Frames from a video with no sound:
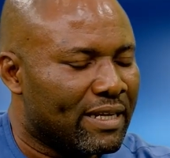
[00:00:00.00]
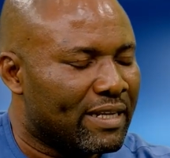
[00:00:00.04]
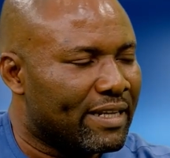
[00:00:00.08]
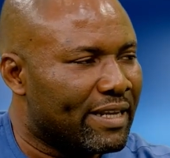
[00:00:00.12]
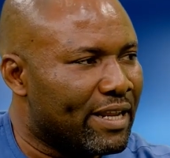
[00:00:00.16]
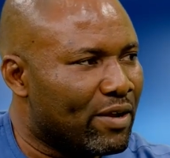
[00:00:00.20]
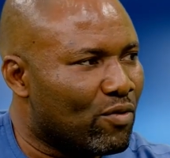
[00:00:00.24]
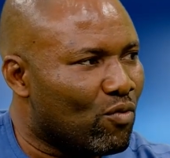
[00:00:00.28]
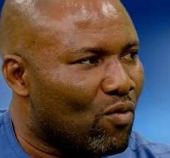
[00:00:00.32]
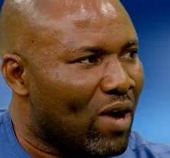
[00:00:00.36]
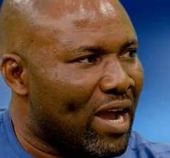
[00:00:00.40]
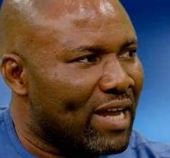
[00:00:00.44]

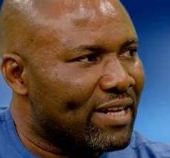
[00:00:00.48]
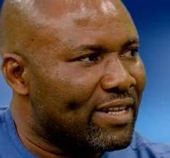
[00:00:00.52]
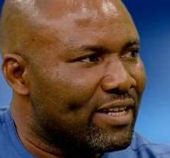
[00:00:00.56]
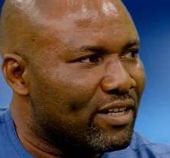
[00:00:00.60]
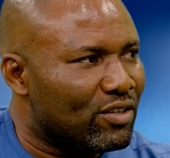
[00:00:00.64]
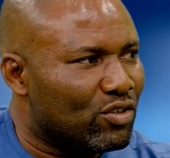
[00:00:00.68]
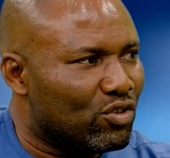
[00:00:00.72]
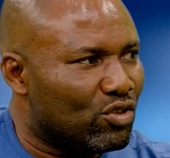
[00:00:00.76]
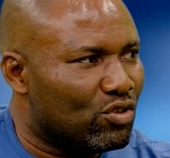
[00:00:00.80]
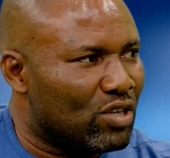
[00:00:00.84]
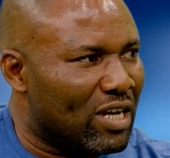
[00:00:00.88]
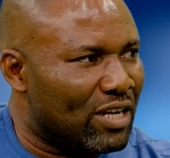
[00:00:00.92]
Then while
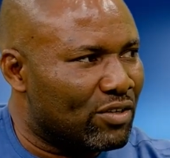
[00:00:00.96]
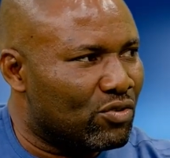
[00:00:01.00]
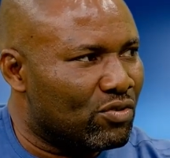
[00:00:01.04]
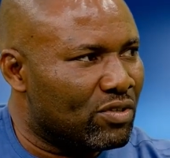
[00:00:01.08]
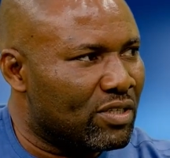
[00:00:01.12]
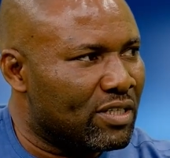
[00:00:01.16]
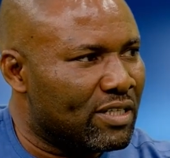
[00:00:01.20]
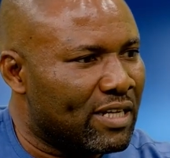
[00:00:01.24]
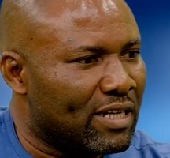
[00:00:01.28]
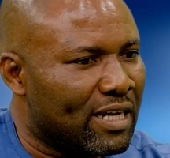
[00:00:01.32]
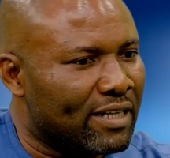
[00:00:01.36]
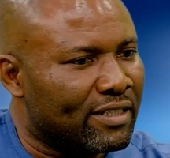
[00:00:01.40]
they are
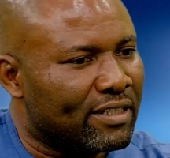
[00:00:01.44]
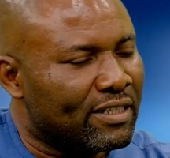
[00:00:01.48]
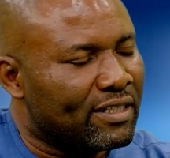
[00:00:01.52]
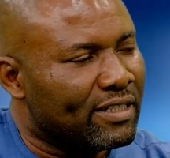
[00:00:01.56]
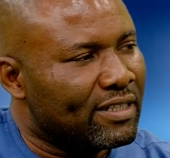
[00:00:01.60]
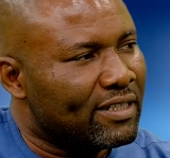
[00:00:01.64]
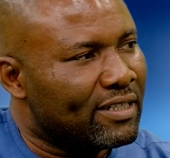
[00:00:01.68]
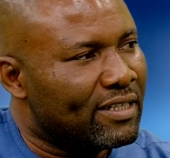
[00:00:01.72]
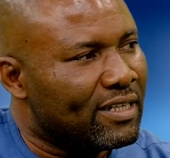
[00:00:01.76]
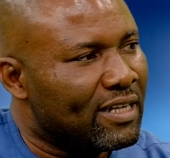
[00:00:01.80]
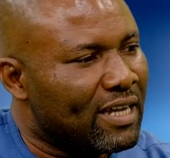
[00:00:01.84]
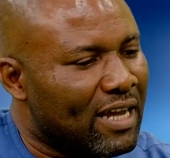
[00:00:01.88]
doing that,
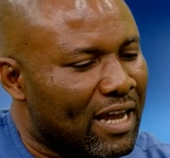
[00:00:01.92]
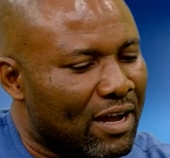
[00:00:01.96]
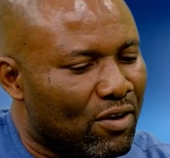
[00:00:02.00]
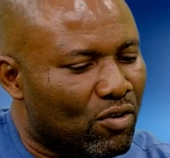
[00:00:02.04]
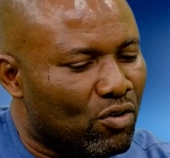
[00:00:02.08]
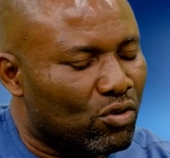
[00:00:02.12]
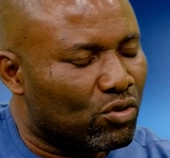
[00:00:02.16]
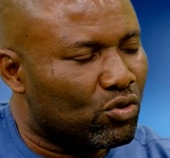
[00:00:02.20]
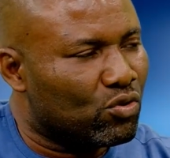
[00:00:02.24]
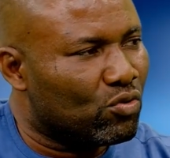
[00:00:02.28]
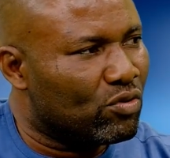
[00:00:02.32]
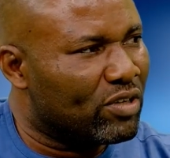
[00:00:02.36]
they are
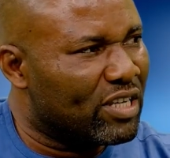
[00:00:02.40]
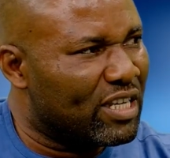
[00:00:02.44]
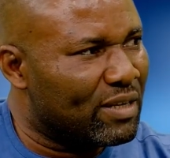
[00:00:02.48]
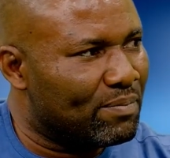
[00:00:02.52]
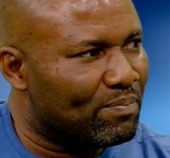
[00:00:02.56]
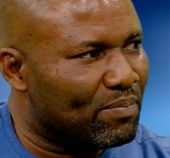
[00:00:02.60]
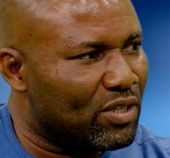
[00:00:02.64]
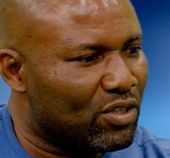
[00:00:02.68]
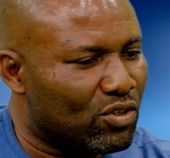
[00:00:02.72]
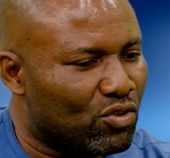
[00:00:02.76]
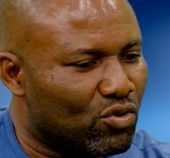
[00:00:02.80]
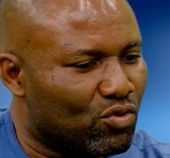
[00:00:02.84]
also
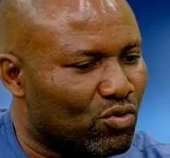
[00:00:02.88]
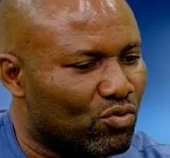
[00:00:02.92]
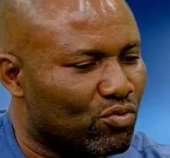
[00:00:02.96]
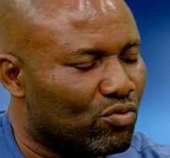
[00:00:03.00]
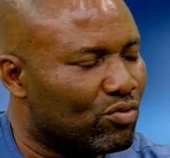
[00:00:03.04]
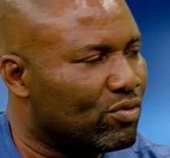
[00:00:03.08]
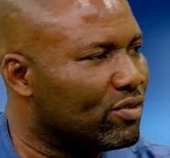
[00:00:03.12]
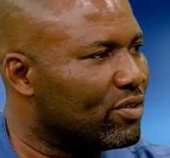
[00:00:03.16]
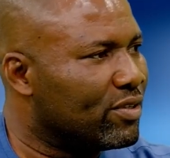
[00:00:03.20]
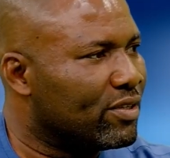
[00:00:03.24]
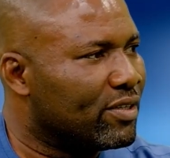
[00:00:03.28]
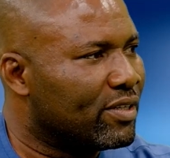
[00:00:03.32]
keeping
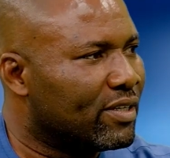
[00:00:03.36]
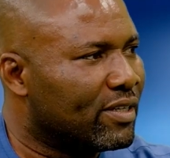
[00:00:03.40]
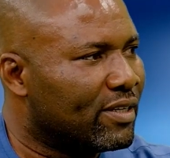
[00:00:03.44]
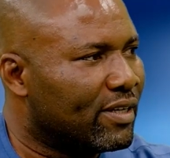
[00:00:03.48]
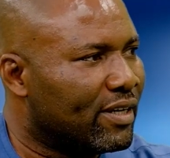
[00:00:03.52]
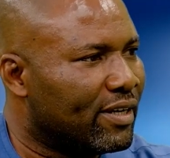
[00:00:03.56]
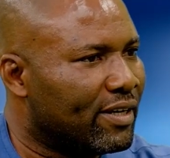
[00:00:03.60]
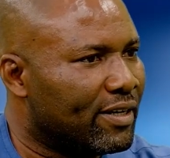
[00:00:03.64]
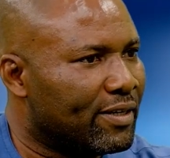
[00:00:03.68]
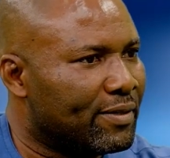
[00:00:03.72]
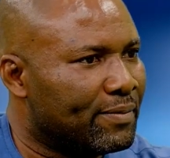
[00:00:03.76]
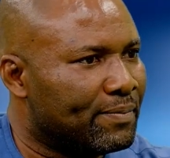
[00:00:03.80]
to
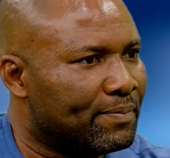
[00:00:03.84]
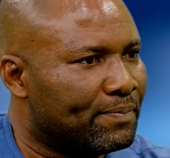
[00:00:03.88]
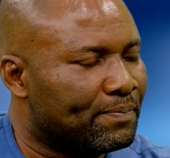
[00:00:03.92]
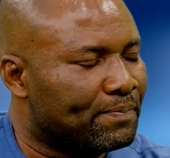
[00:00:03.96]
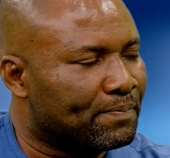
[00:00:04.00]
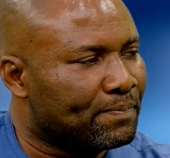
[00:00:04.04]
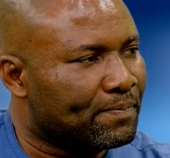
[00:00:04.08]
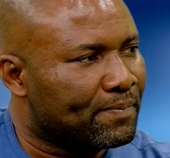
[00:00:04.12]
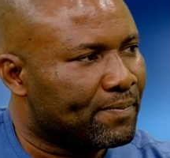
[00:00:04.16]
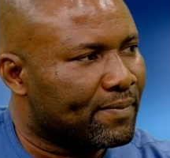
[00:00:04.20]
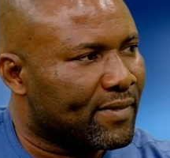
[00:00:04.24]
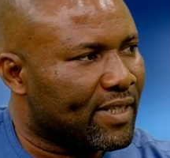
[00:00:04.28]

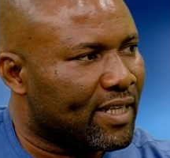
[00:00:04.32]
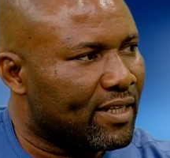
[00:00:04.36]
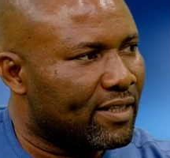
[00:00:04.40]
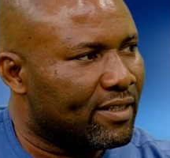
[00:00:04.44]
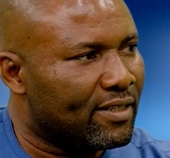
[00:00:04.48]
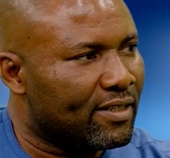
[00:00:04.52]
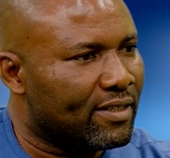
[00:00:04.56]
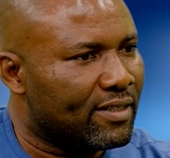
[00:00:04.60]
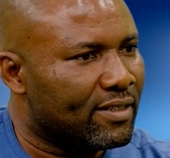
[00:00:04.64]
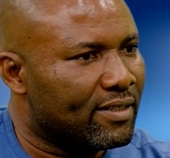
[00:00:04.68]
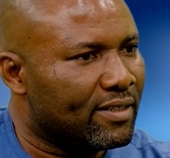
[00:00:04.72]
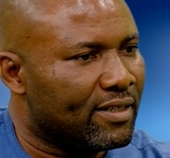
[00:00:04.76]

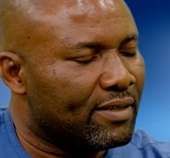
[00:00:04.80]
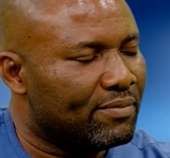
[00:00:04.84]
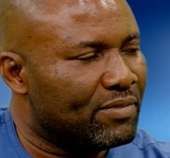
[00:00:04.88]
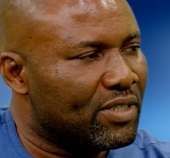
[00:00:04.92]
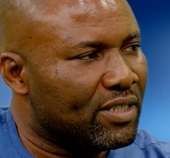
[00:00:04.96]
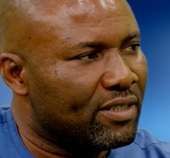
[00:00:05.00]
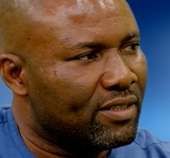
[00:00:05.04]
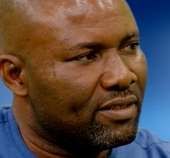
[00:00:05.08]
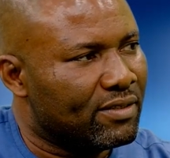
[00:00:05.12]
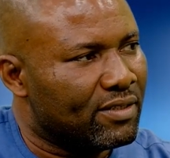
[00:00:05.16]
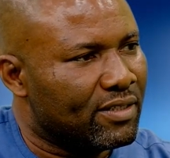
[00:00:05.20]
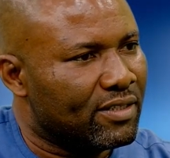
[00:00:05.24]

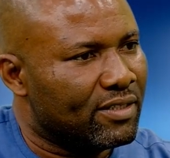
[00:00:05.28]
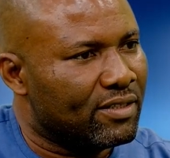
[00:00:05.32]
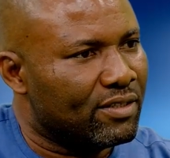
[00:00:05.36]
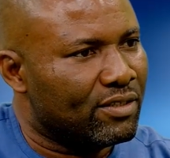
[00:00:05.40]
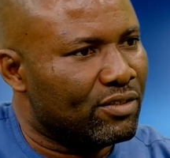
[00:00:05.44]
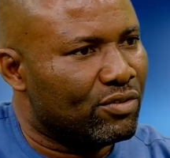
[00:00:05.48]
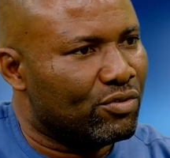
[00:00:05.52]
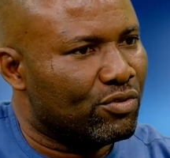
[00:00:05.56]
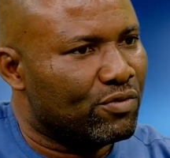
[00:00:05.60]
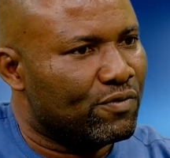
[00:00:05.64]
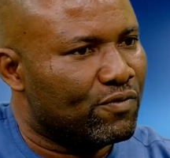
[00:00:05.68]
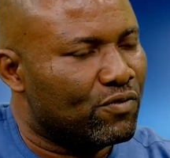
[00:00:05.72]

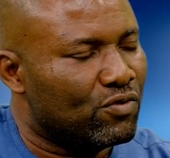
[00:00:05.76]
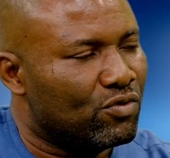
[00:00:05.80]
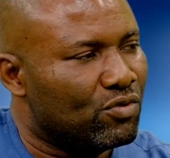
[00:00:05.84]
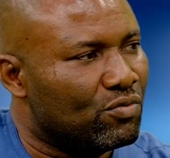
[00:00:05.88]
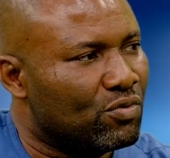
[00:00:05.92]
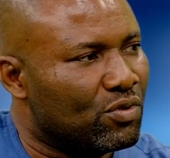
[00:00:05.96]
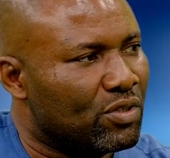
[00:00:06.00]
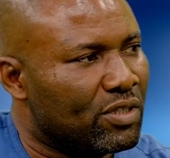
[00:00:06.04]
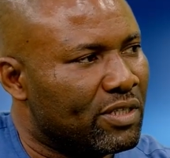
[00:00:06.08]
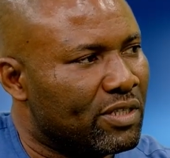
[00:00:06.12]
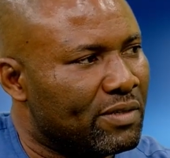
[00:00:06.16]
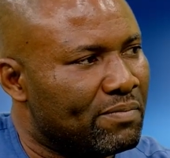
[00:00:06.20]
if you
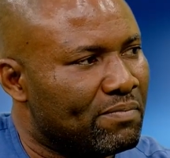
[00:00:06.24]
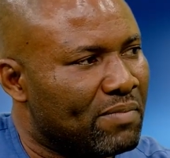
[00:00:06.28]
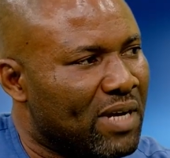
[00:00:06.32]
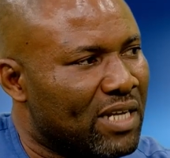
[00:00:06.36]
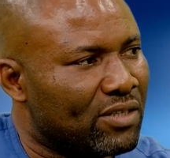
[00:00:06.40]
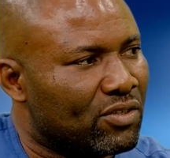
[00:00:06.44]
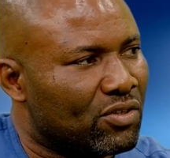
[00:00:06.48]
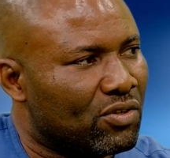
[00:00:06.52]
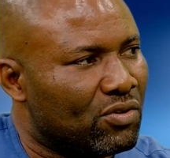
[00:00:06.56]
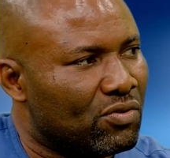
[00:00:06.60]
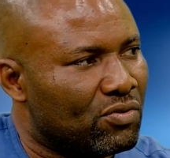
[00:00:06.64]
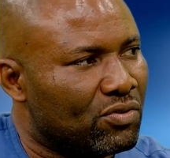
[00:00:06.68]
know the
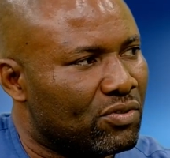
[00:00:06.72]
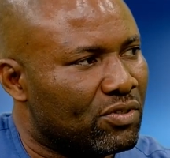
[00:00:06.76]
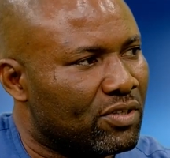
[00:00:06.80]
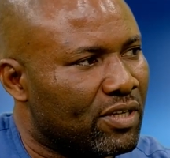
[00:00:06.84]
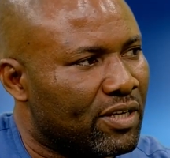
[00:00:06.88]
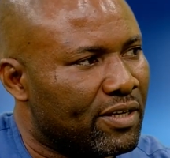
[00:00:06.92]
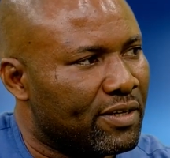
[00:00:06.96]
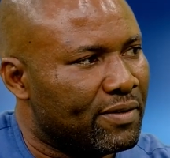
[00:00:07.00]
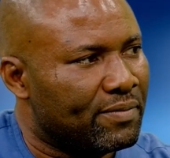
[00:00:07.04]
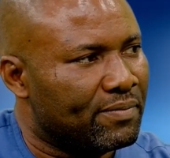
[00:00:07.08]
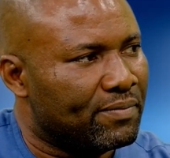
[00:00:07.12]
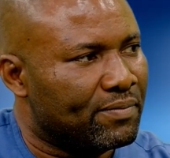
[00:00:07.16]
Maslow's
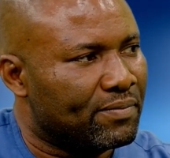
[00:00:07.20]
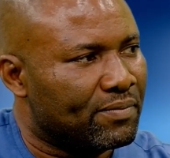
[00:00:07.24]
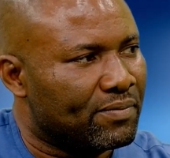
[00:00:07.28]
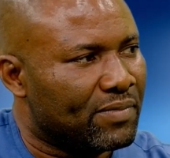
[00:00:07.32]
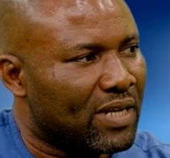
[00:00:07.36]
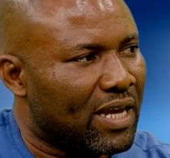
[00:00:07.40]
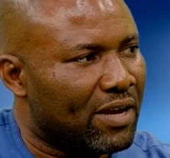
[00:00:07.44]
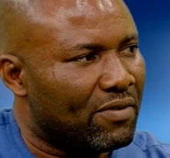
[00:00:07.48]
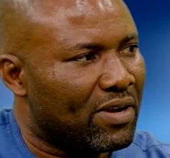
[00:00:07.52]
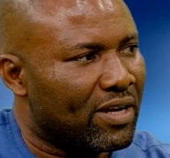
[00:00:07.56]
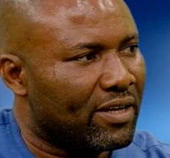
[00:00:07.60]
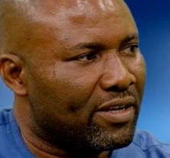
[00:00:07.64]

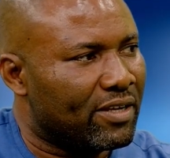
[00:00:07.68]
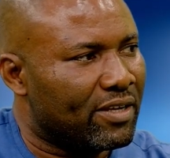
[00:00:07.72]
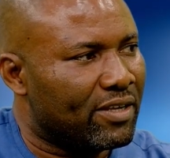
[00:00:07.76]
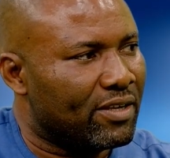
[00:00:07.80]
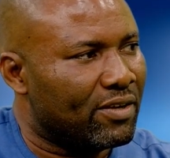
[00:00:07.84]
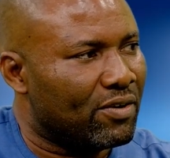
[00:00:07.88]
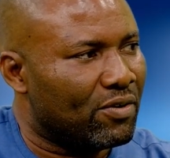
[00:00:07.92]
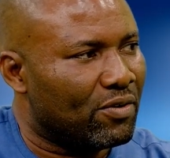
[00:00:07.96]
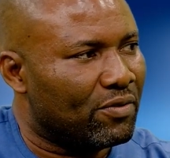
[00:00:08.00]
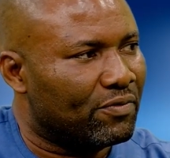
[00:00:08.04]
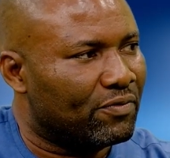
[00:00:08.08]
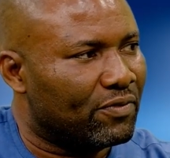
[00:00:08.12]

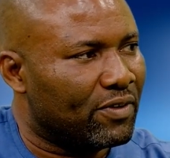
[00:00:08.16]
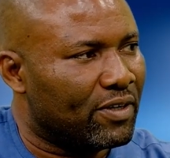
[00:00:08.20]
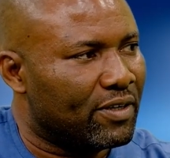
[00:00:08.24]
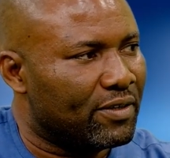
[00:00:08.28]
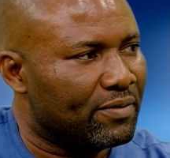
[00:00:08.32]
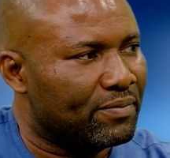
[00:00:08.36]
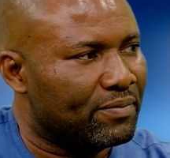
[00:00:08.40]
hierarchy of